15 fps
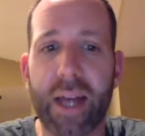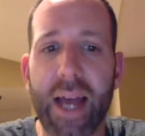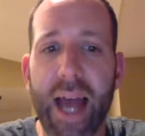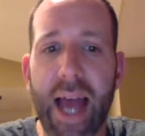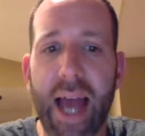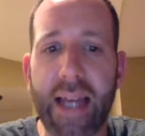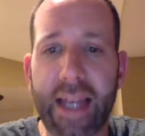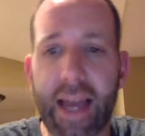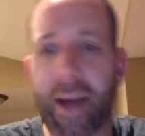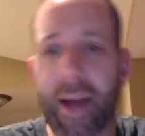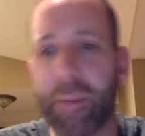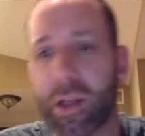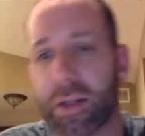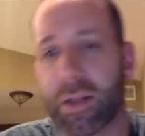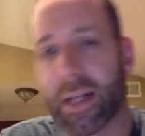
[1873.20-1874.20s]
yeah, I mean,
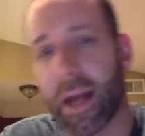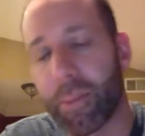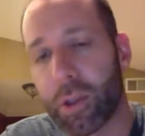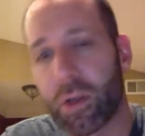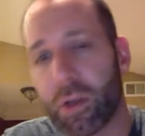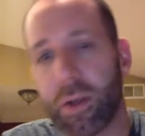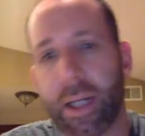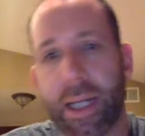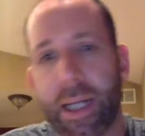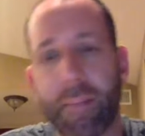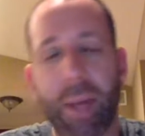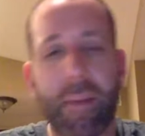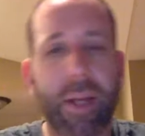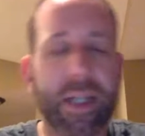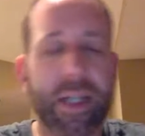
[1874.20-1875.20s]
there's an opportunity
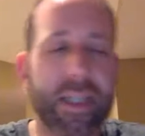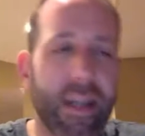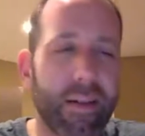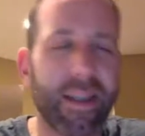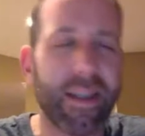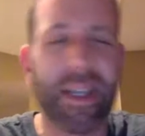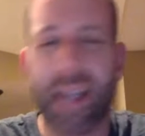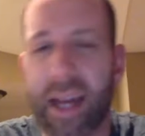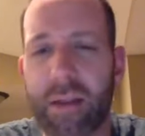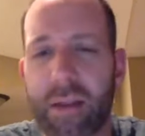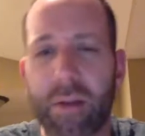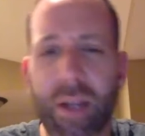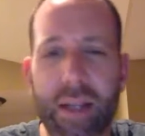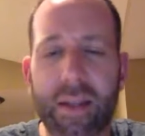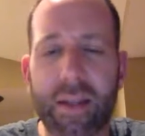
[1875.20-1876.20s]
maybe to sell at the end or
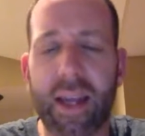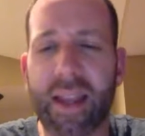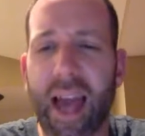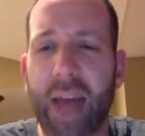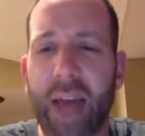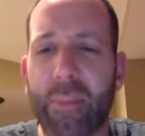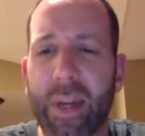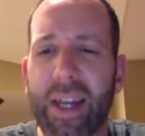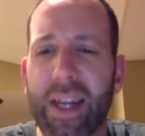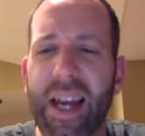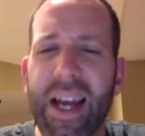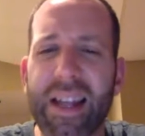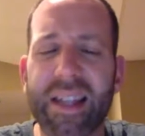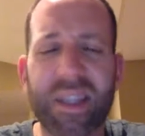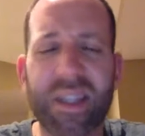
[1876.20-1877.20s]
things like that, but
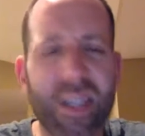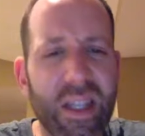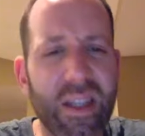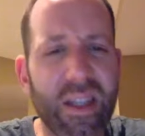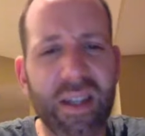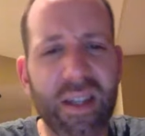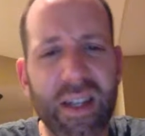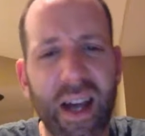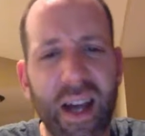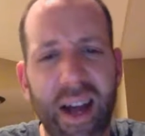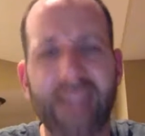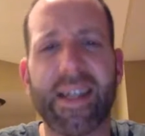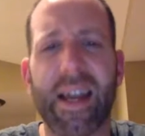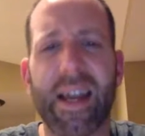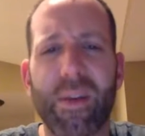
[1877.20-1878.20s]
the
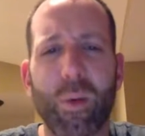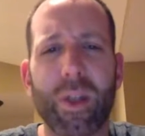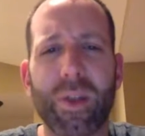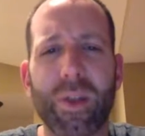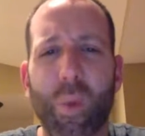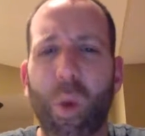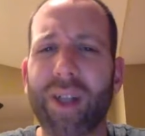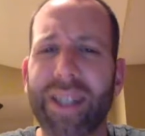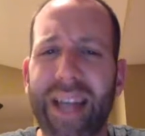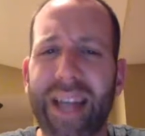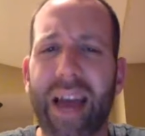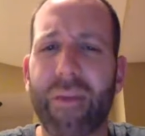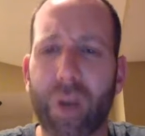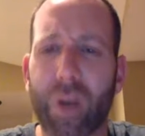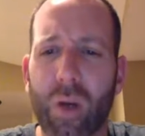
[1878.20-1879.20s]
content wasn't
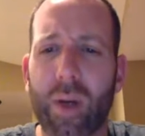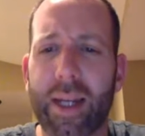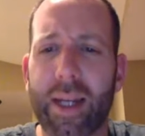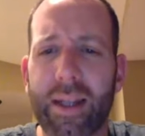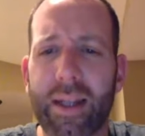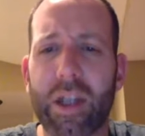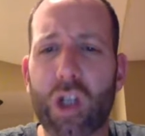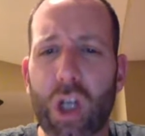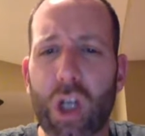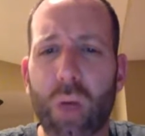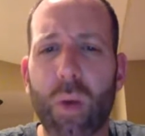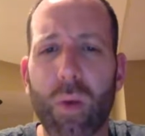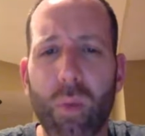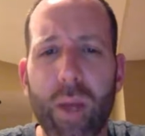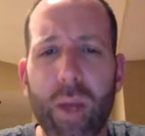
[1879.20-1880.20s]
evergreen. And this year we
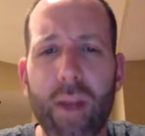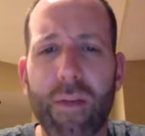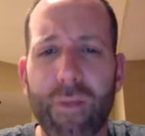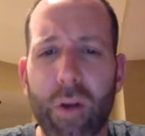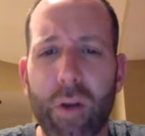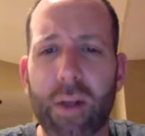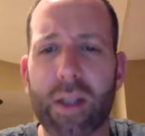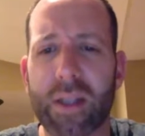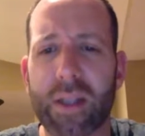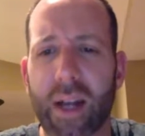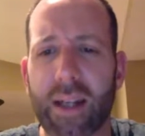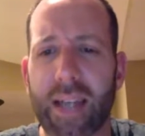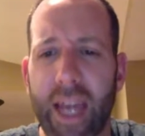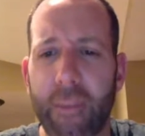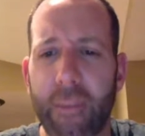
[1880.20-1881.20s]
really focused on
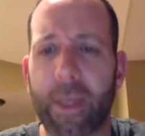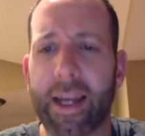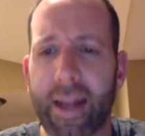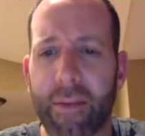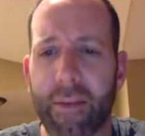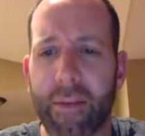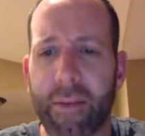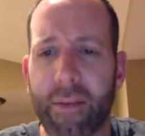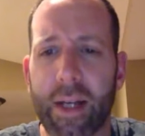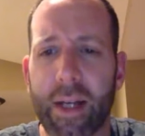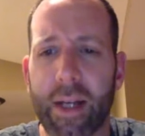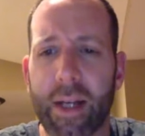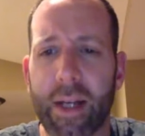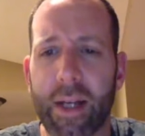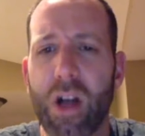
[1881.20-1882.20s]
keeping it
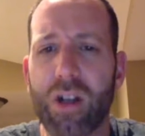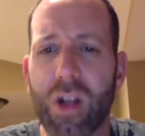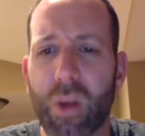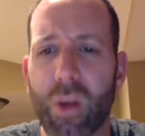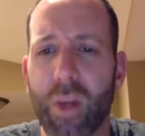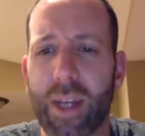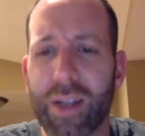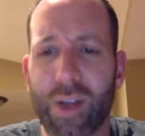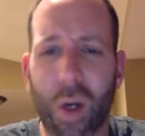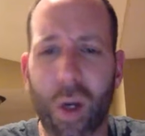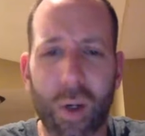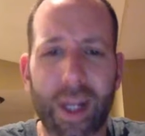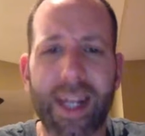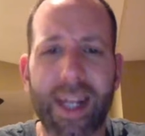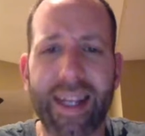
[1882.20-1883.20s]
evergreen so that we could turn
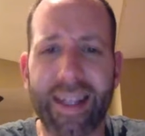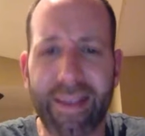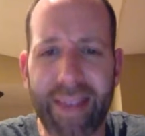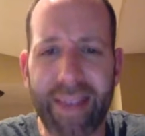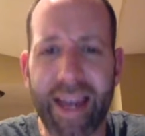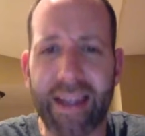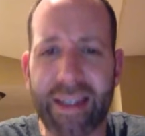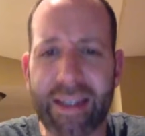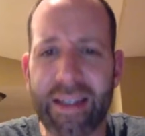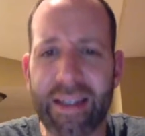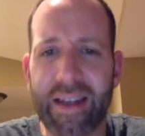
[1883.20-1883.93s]
it into this,